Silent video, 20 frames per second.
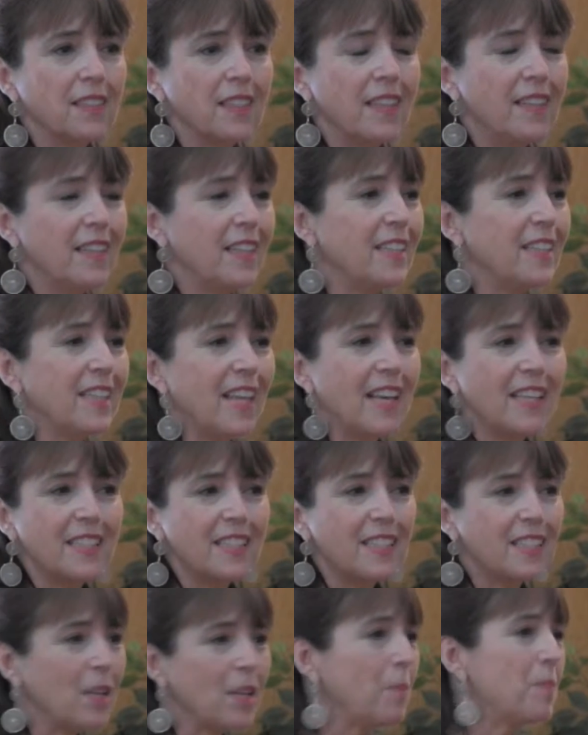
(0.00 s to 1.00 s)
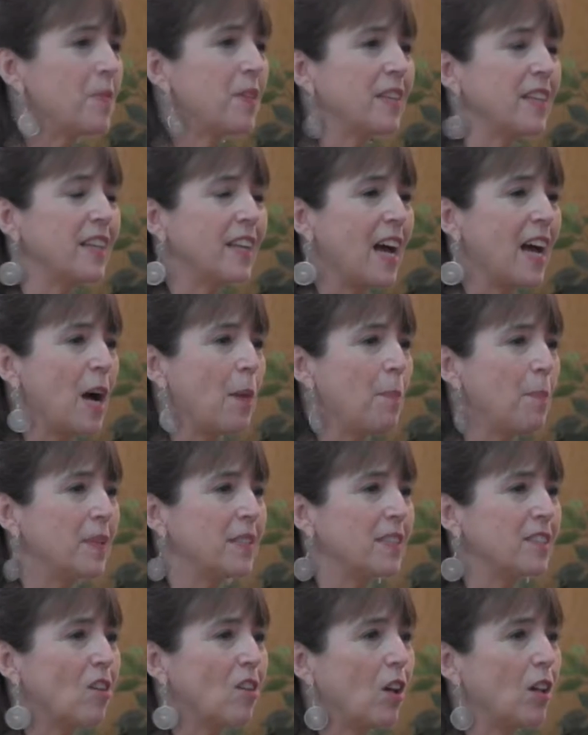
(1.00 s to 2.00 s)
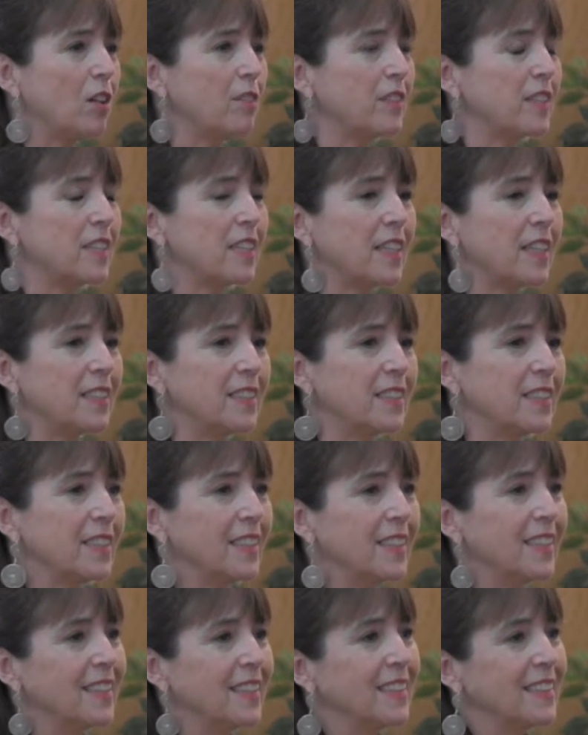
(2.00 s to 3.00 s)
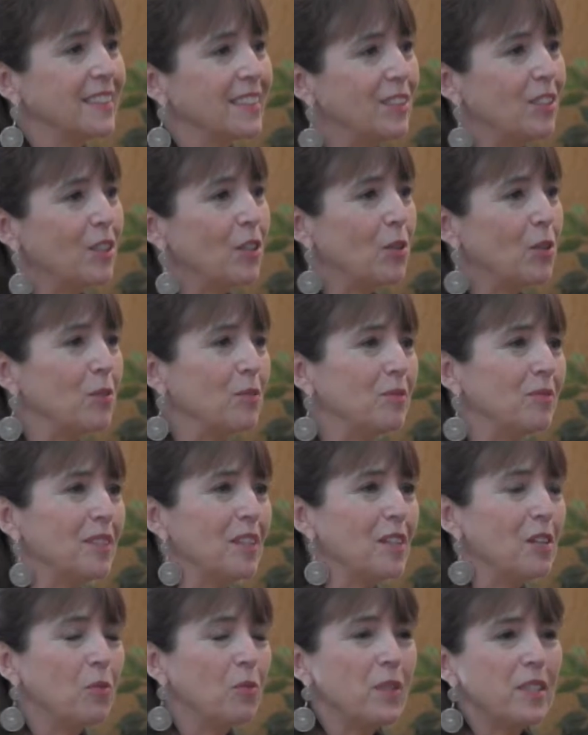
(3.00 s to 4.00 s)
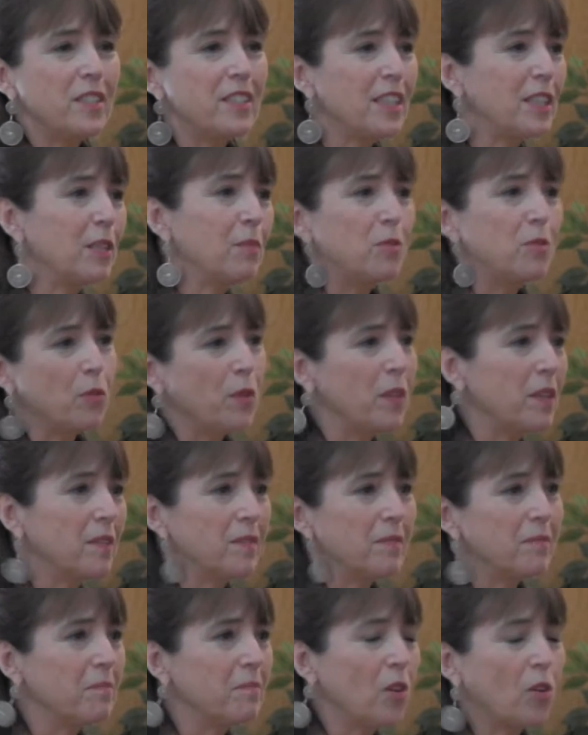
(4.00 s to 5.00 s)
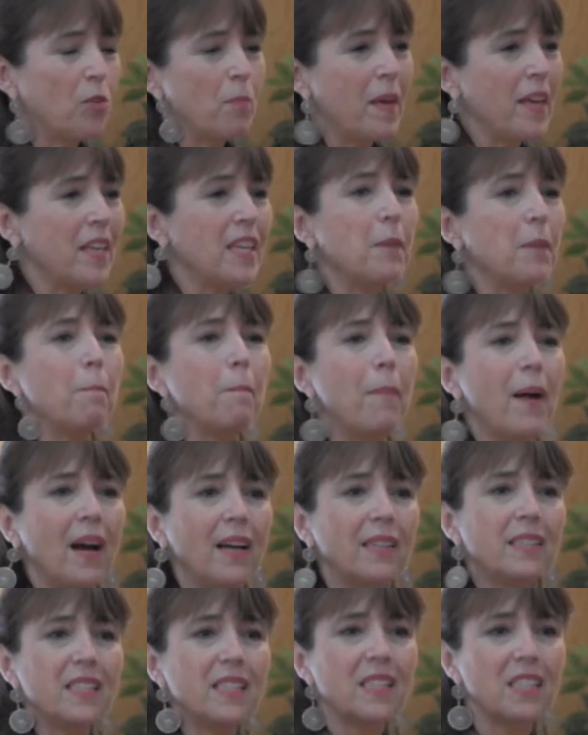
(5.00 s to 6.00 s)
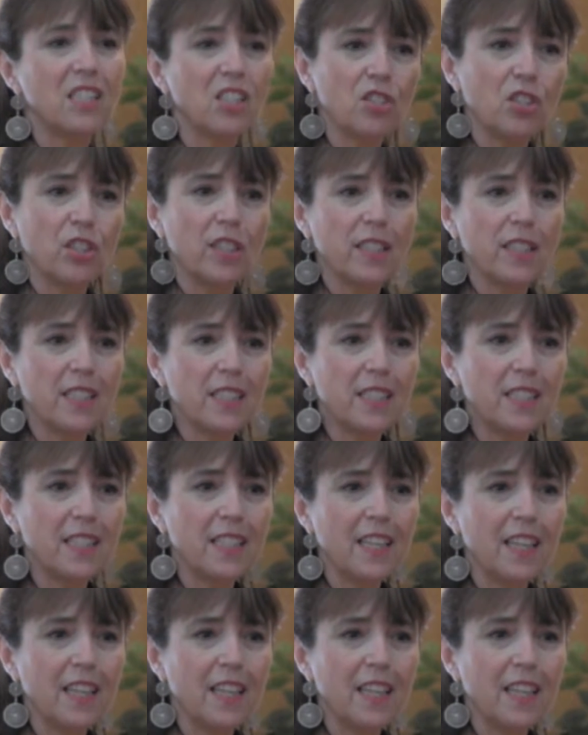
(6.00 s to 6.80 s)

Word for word: And then that something that happens all of a sudden you know, we see them doing or making bad decisions.